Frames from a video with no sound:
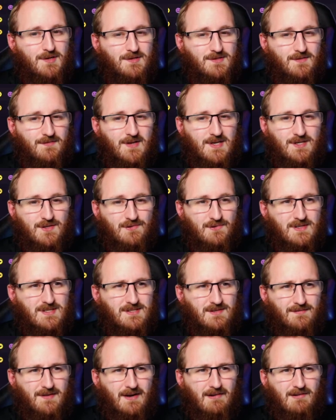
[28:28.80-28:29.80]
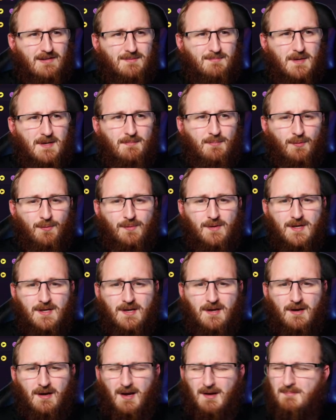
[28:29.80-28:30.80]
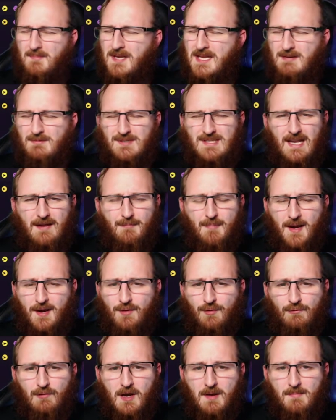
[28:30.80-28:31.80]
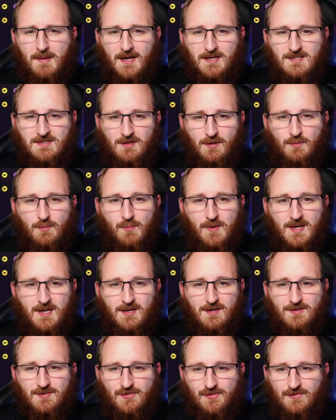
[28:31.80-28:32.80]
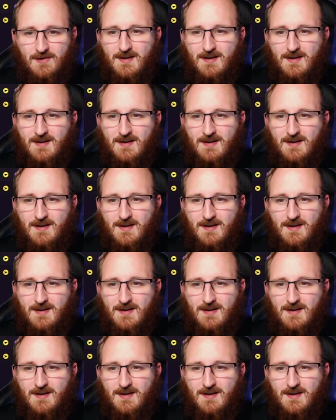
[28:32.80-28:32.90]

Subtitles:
of injuries to various people. It was left back or right back. So we're going to try